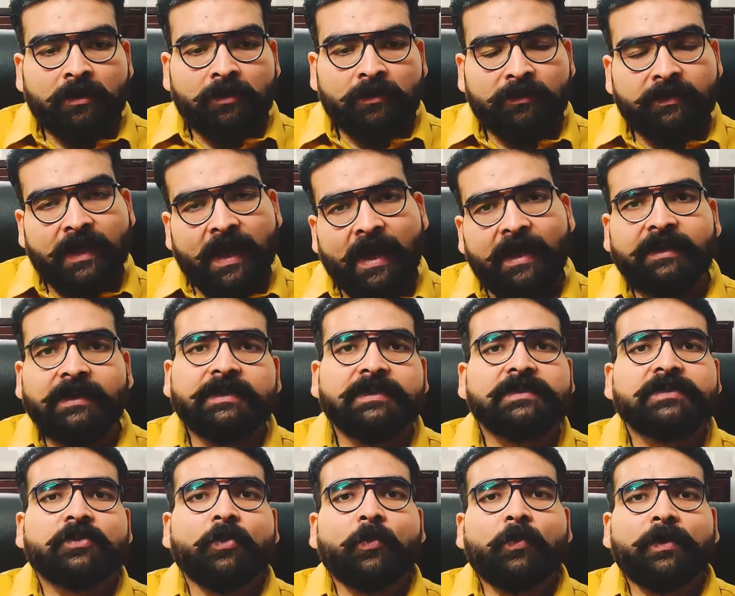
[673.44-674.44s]
that
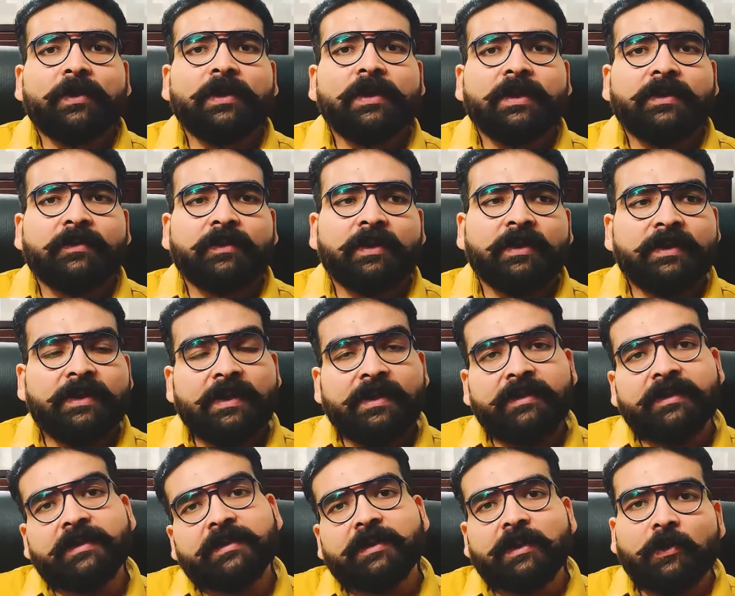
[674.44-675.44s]
is only
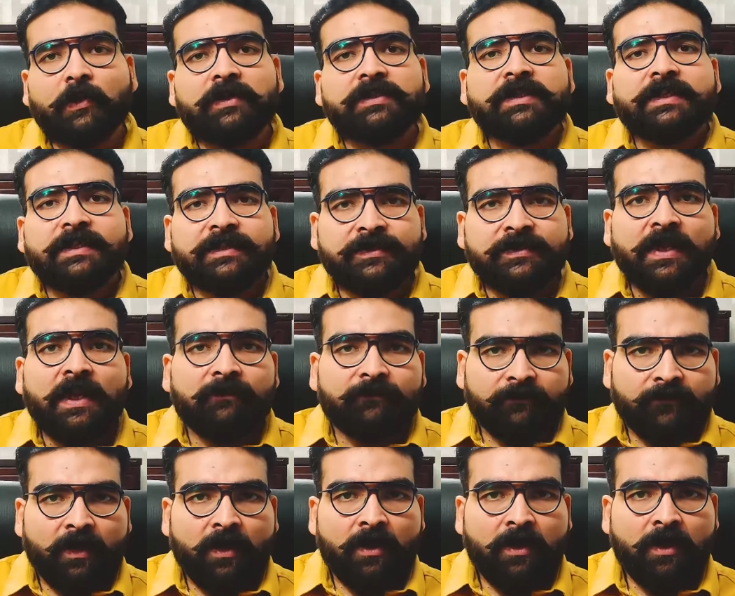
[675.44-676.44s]
created the logic
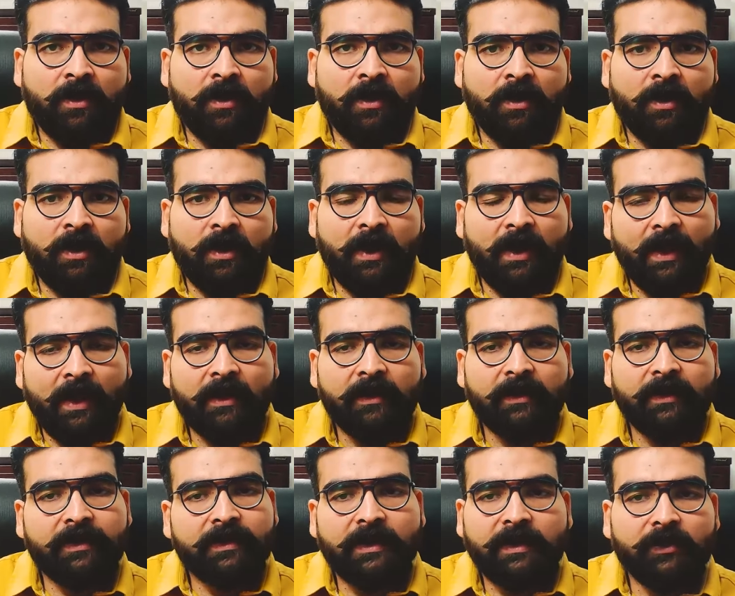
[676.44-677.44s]
itself,
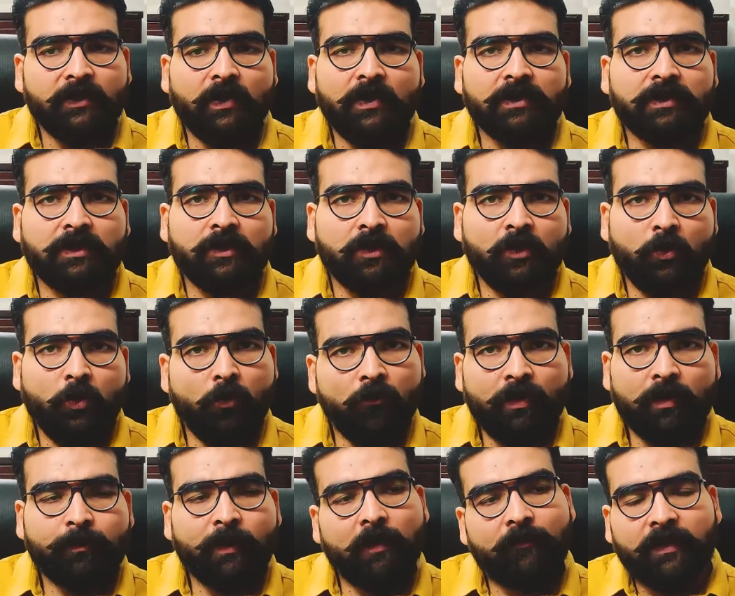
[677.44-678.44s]
and it cannot
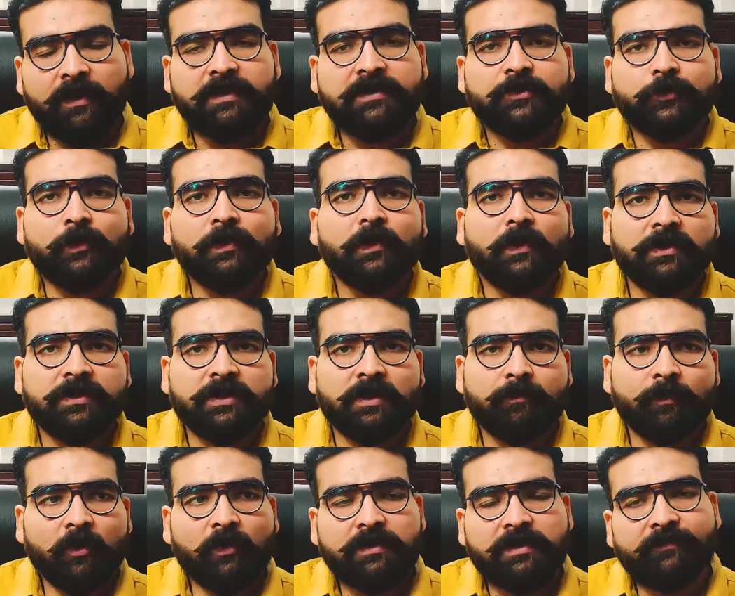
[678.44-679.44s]
overpower its own
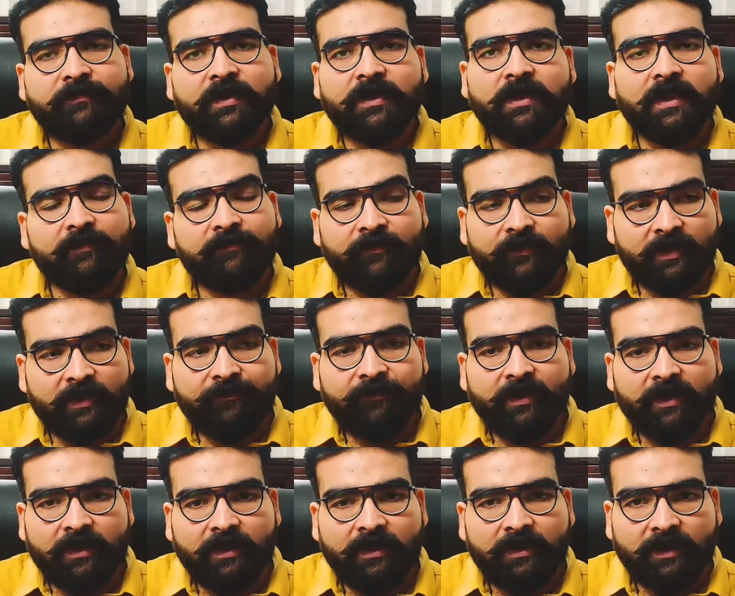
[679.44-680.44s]
logic, because everything, if
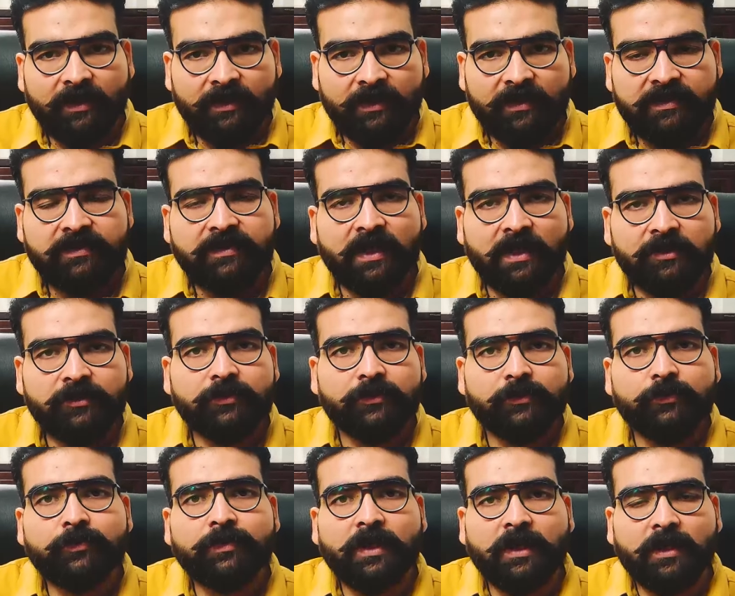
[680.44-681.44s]
it starts to
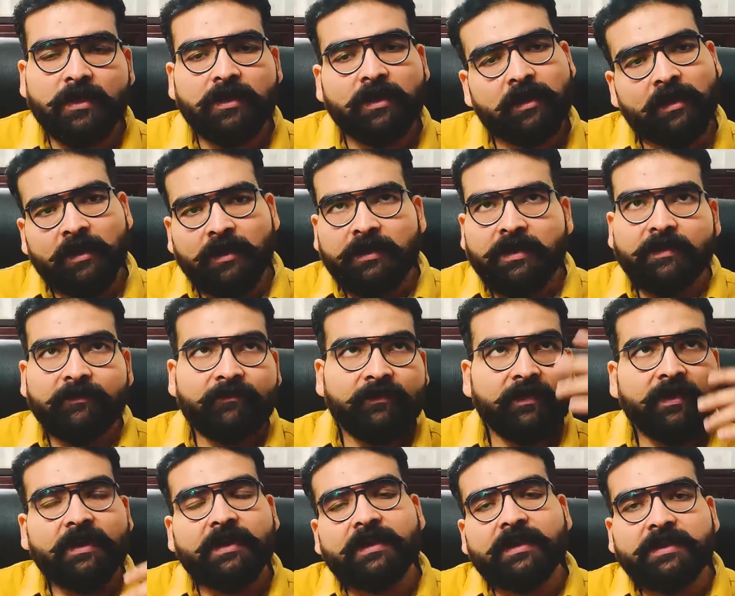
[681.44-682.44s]
do that, the
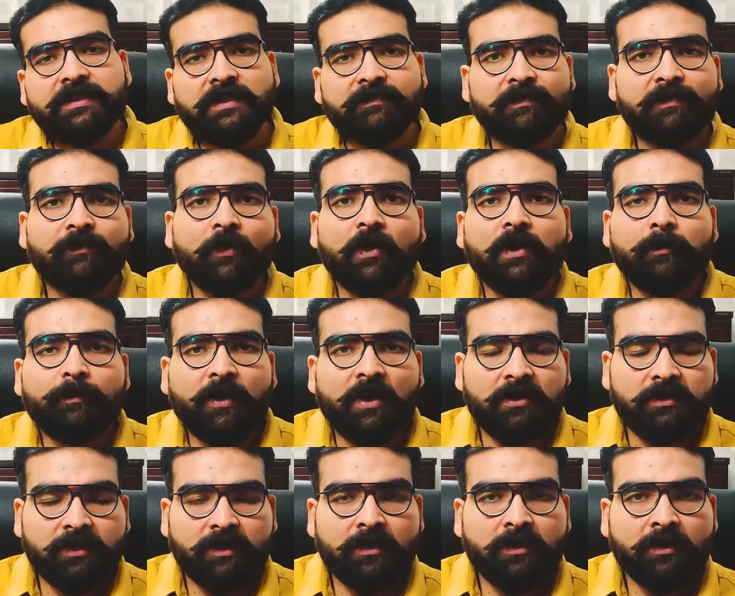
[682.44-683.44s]
every creation will fall
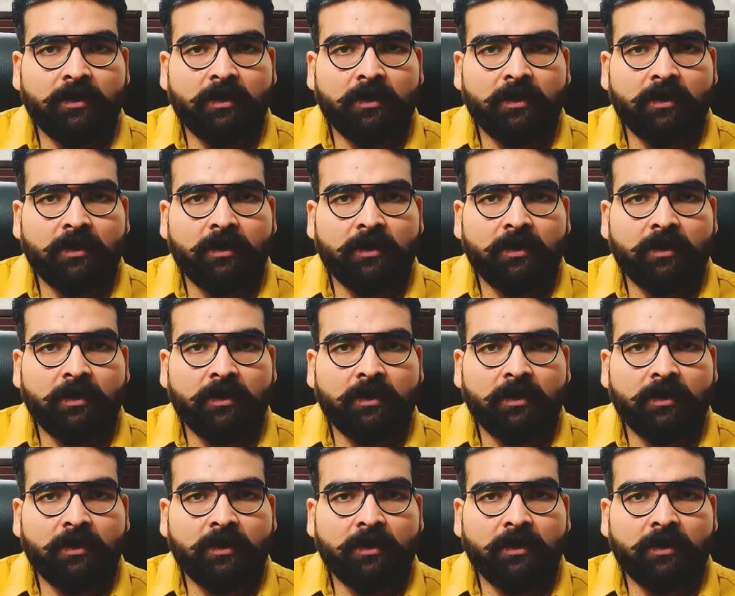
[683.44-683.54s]
apart.